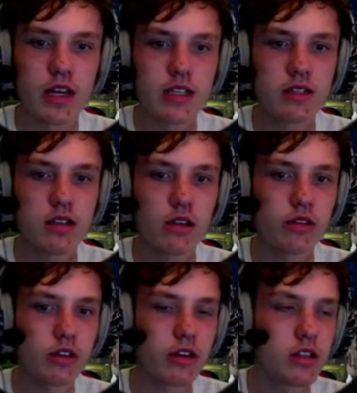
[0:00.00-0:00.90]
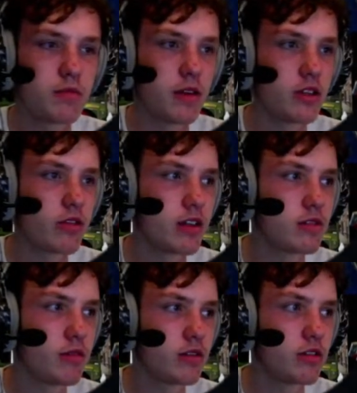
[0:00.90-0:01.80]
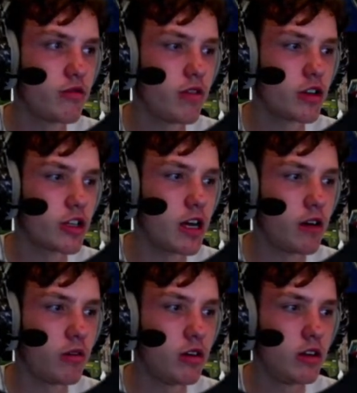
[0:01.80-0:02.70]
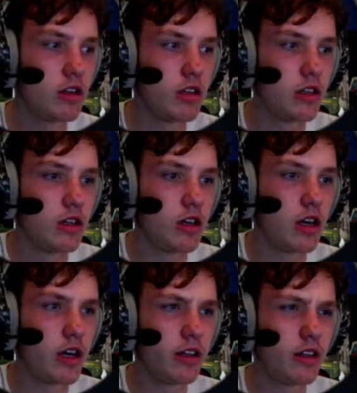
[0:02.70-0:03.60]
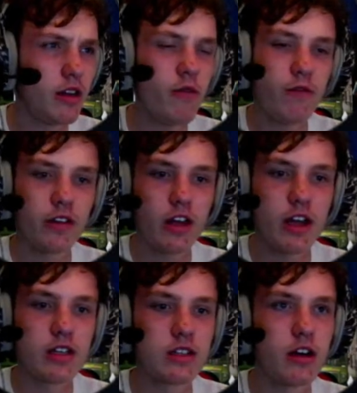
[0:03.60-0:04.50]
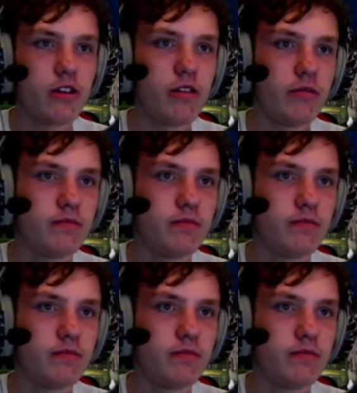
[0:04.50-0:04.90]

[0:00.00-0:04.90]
Is this Loco going to be in Train Smile 2 Rush Hour? I don't think it is, no.